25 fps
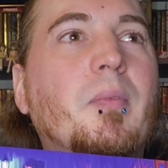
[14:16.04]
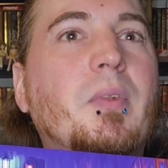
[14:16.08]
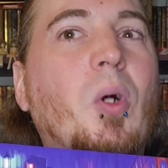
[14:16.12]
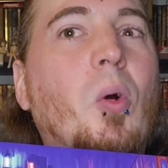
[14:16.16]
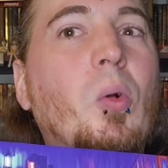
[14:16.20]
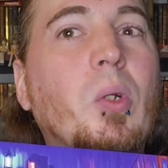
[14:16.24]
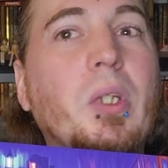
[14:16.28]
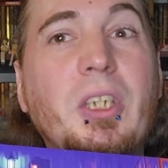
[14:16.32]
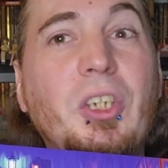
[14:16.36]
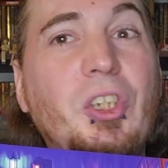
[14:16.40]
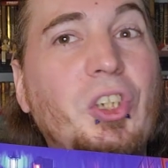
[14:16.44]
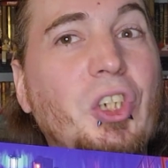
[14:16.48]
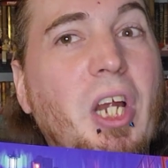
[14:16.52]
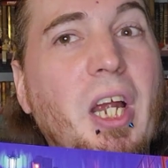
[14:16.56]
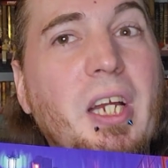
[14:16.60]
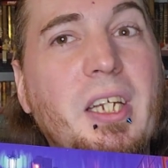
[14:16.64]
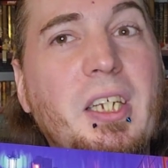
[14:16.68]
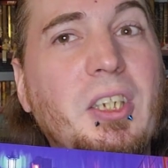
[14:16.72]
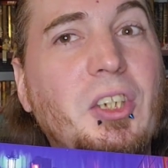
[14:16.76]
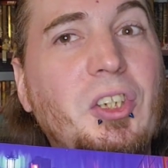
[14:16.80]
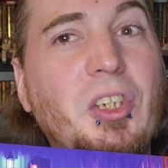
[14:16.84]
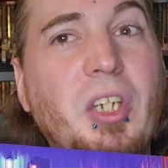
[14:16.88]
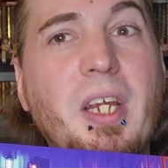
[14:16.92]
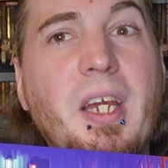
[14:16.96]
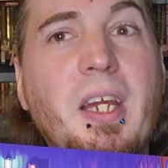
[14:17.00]
only
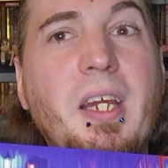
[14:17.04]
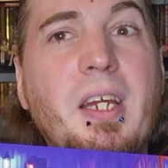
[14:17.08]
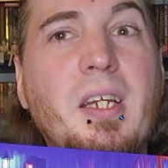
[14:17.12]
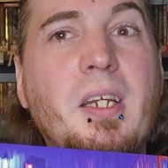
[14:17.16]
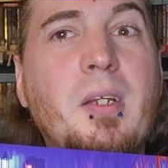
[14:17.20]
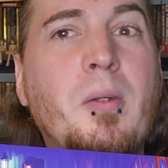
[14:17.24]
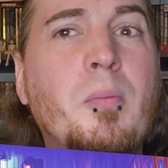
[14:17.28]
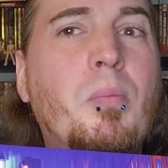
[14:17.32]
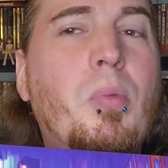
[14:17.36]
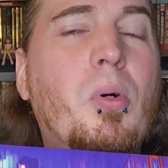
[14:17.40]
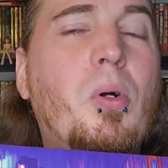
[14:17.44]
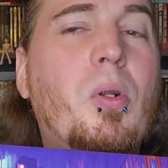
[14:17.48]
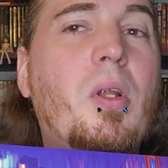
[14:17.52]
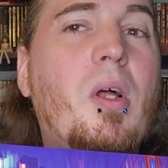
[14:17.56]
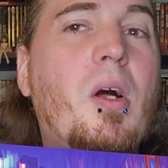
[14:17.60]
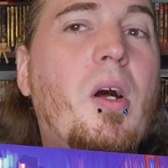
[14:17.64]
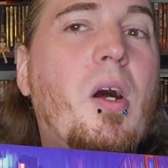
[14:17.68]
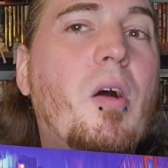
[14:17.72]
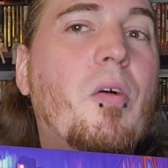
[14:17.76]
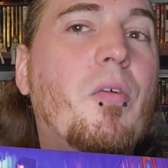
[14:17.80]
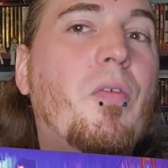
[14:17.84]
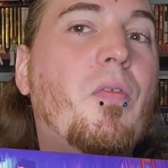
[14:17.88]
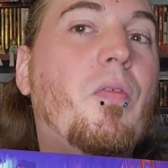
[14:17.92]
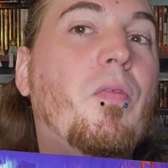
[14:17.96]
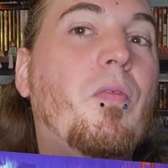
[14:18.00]
Jackie Chan can pull
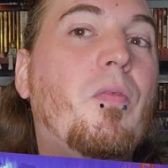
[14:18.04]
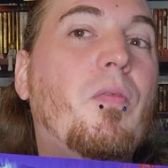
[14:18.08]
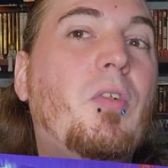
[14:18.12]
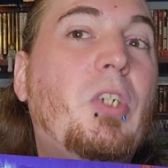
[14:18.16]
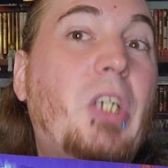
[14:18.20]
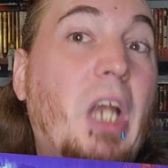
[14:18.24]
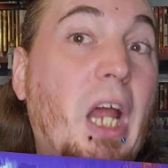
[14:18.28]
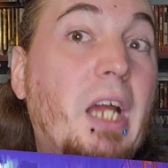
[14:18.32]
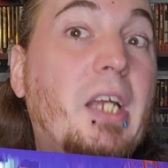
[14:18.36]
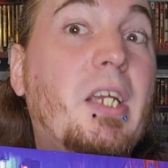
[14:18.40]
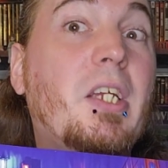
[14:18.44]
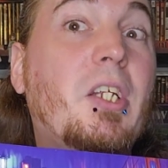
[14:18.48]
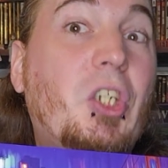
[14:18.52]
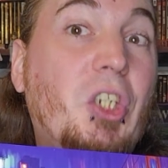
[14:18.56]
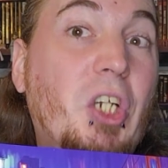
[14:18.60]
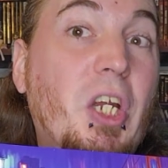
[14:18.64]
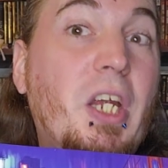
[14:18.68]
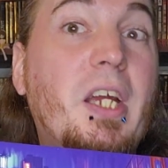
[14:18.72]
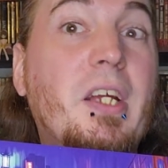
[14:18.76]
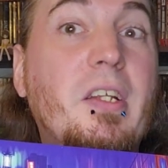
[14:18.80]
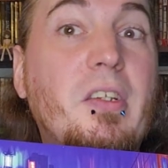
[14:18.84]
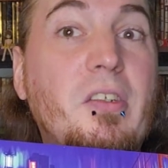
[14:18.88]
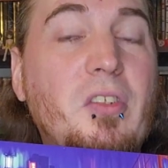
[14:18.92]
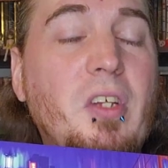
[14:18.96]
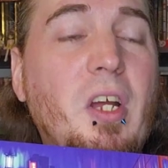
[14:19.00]
off Jackie
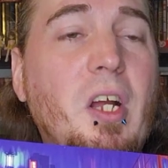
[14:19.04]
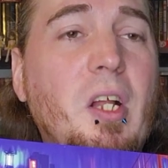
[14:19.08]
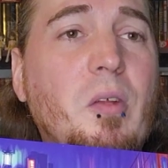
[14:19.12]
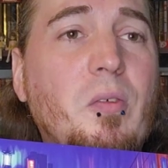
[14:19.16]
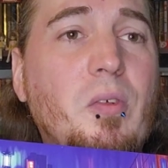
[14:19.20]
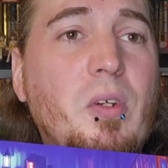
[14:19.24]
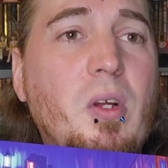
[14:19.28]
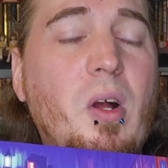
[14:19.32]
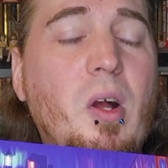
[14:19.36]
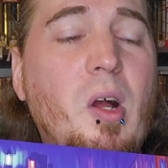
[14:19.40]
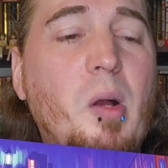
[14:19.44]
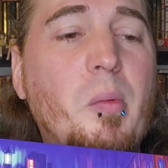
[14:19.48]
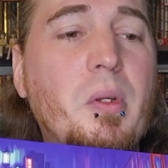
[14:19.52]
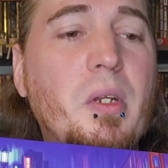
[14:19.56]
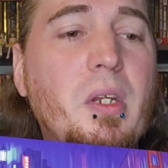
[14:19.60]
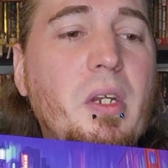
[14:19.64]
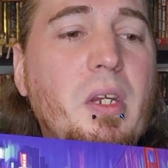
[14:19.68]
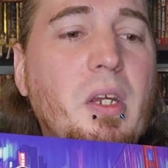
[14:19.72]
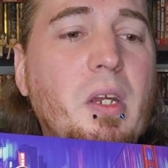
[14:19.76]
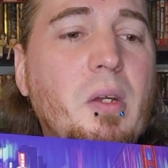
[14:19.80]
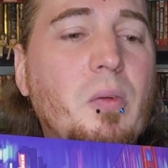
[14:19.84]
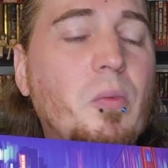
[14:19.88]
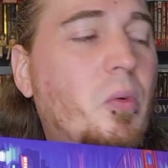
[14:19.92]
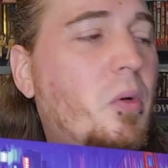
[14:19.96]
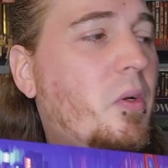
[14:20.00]
Chan style of
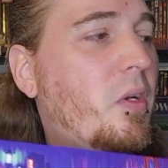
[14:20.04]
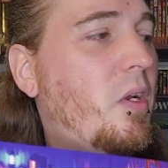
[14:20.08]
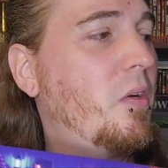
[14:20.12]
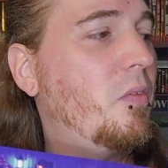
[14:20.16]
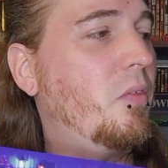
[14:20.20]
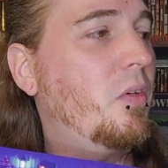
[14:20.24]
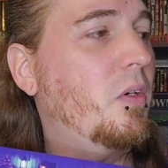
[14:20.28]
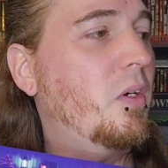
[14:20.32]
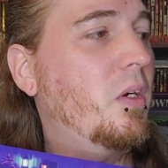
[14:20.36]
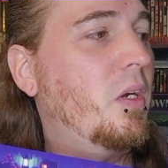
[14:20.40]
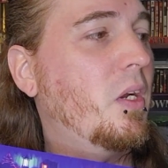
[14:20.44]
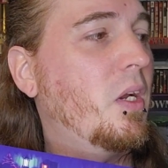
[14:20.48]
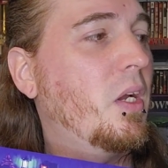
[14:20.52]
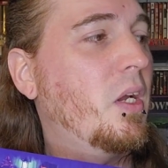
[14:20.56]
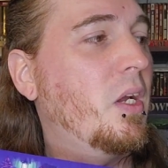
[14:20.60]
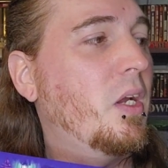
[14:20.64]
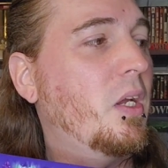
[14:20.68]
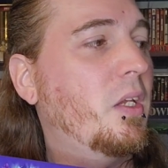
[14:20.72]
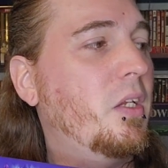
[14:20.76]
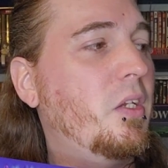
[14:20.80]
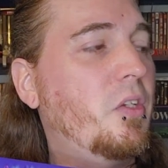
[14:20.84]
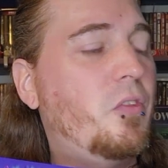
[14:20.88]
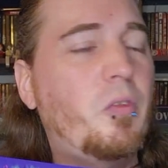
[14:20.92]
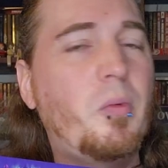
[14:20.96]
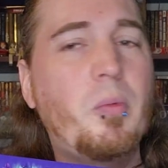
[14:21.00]
comedy and whatever,
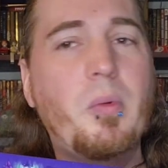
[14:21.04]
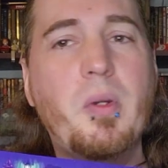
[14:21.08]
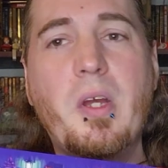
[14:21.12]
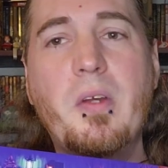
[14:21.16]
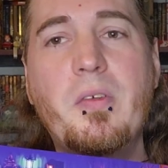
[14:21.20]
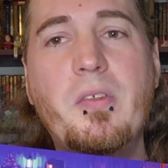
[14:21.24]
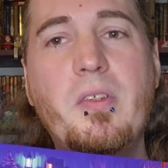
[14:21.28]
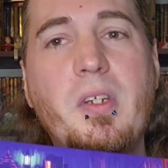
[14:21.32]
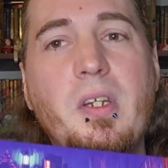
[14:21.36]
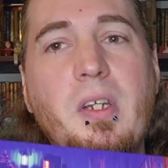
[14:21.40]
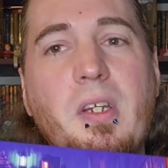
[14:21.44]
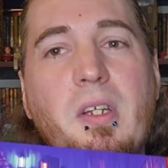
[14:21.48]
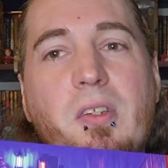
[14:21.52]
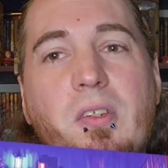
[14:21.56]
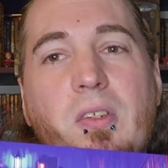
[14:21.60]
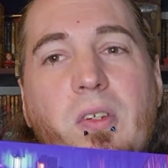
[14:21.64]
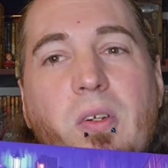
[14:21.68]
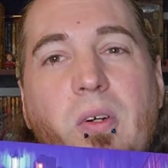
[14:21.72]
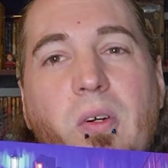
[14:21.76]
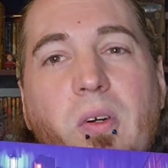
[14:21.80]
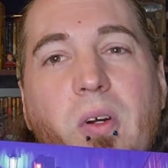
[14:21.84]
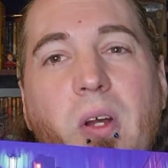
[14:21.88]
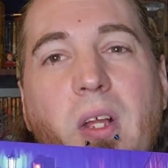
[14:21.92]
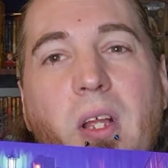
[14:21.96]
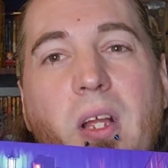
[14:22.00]
at least from what I've seen.
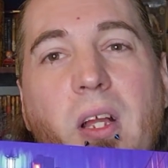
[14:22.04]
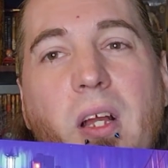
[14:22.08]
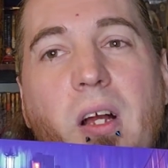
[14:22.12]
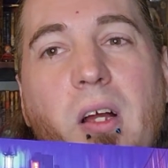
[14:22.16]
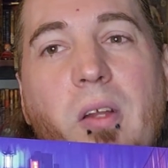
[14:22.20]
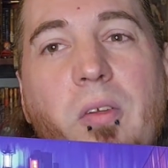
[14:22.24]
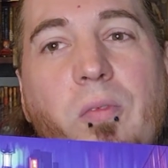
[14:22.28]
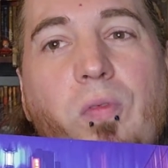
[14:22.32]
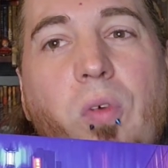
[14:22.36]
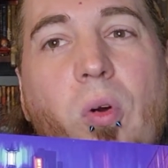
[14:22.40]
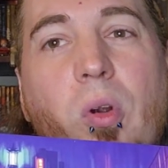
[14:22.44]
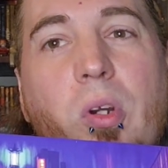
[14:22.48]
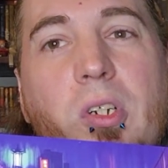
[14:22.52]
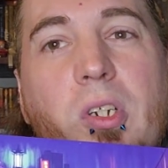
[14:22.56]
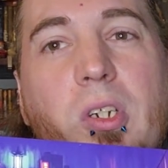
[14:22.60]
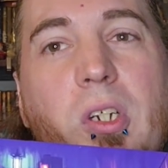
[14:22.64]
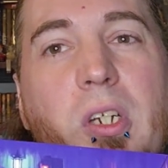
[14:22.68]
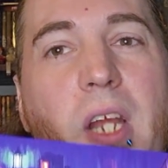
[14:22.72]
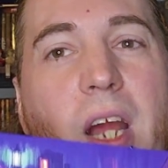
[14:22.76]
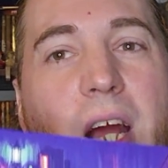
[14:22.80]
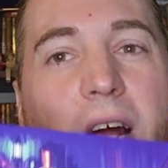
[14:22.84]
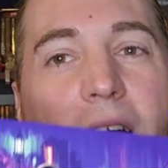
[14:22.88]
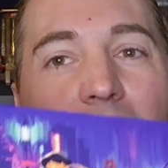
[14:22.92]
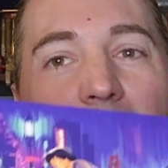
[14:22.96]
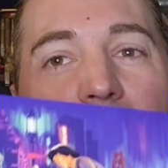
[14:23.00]
So,
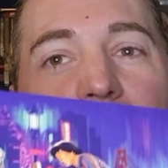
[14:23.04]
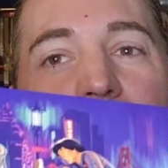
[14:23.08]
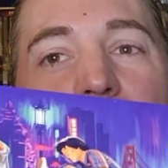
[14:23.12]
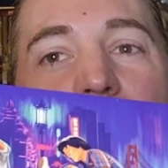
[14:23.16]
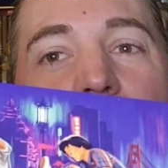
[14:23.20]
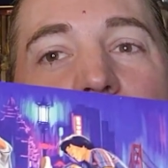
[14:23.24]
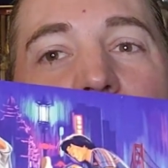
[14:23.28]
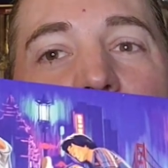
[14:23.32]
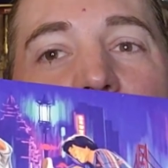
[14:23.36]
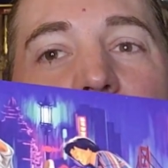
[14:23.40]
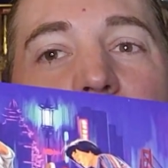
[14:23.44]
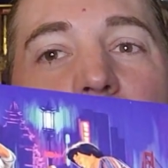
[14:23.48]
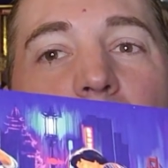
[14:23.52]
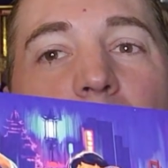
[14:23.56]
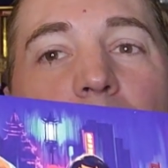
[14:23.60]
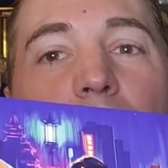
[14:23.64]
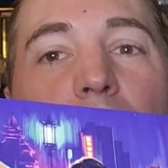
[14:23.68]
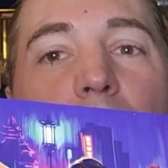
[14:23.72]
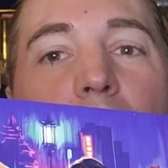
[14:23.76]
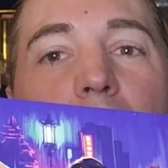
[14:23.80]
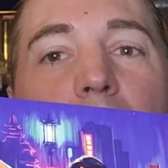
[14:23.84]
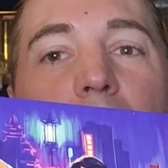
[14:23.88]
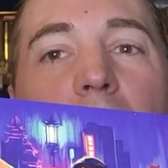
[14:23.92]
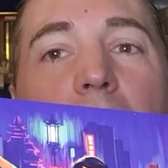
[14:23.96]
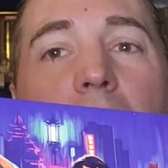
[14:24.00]
unfortunately, Alexander
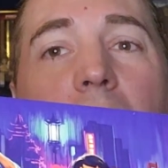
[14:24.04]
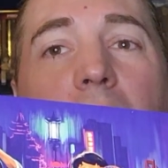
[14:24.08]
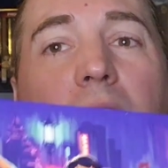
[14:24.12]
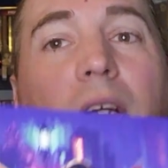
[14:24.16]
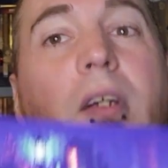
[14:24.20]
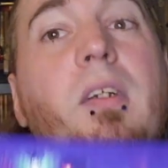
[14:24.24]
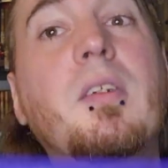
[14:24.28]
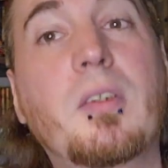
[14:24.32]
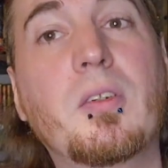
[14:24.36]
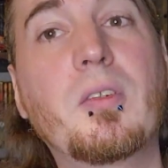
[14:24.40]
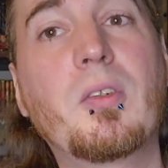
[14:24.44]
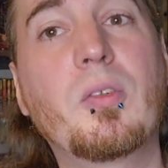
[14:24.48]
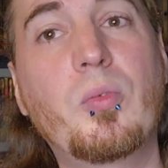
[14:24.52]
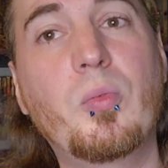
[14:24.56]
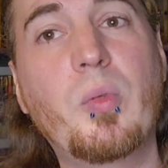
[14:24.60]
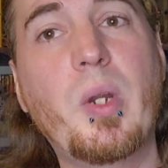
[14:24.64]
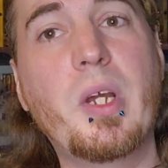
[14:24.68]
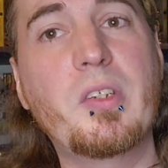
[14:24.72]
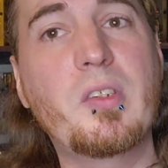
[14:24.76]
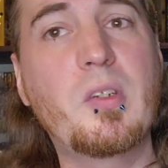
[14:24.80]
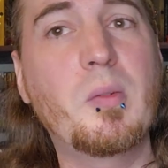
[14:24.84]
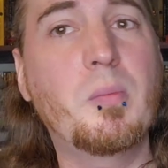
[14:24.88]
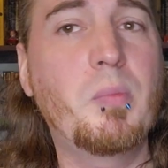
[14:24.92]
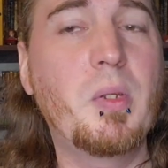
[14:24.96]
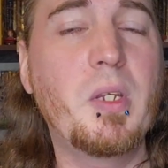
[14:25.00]
Fu Sheng,
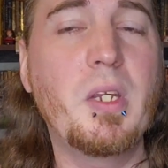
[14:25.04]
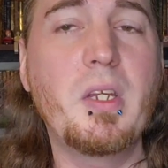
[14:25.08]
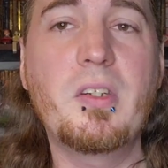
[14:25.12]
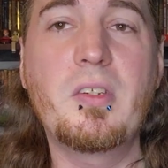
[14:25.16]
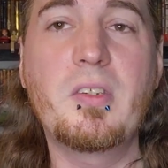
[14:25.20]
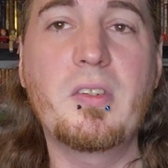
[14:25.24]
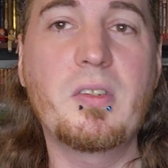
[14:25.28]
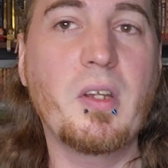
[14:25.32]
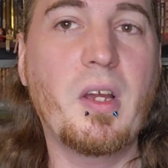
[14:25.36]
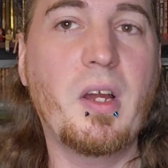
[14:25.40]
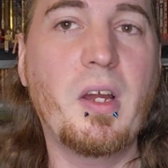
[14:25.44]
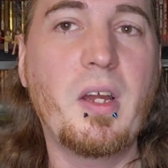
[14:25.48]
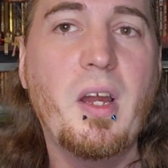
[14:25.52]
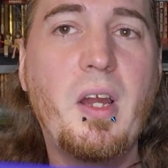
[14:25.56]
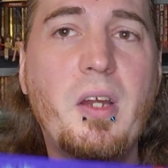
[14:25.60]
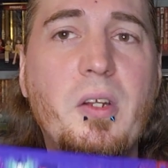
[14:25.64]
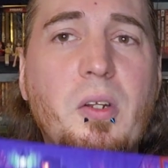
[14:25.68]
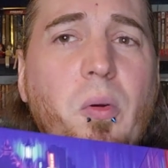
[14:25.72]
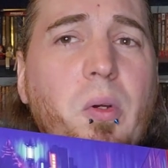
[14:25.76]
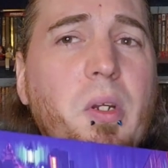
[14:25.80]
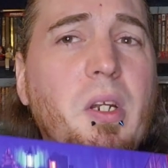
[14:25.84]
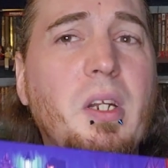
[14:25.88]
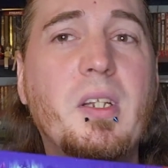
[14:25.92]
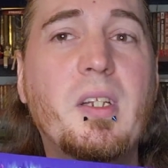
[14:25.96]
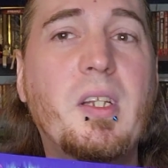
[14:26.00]
rest in peace. I
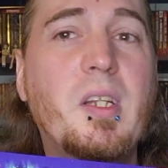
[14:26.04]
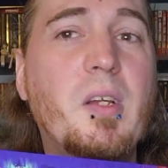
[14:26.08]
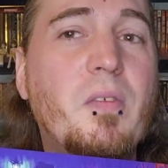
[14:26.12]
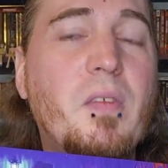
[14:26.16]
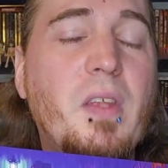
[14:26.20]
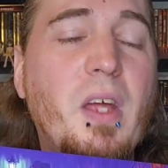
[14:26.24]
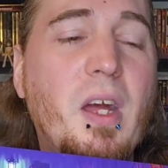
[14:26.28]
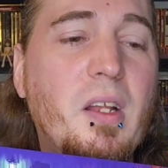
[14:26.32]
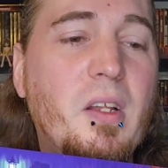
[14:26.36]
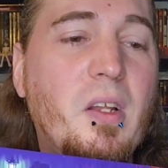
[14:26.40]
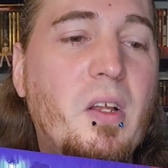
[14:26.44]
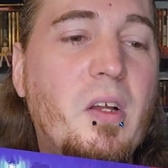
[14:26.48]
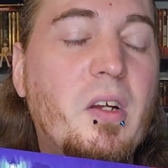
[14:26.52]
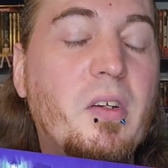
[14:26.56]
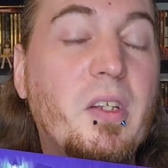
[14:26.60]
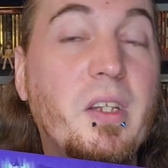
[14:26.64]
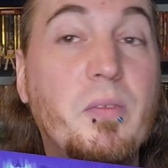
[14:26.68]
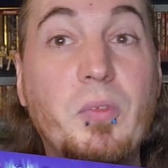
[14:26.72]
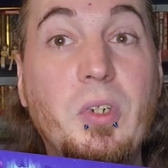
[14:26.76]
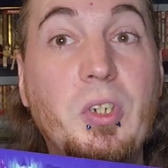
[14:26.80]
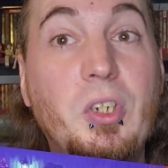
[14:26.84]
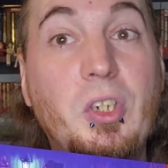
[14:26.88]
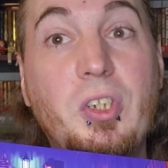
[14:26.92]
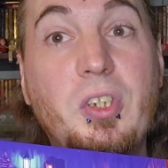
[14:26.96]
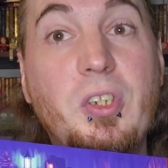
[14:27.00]
know he didn't live that
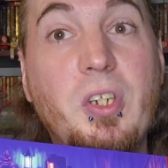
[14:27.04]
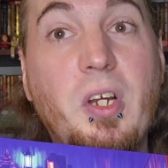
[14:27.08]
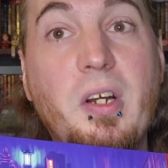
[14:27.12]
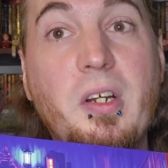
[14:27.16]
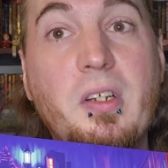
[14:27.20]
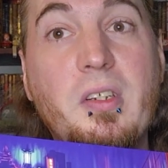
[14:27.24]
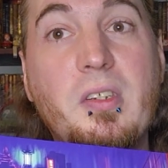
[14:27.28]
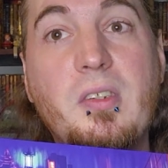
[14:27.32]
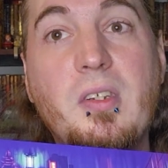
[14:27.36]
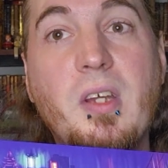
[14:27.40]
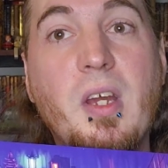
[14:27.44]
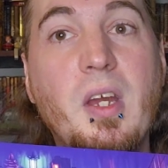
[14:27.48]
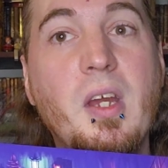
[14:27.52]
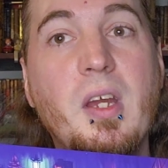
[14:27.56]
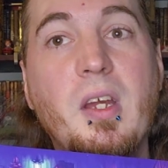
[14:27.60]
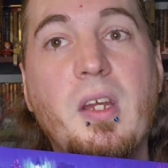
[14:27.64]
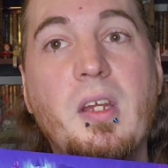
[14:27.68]
long, which sucks.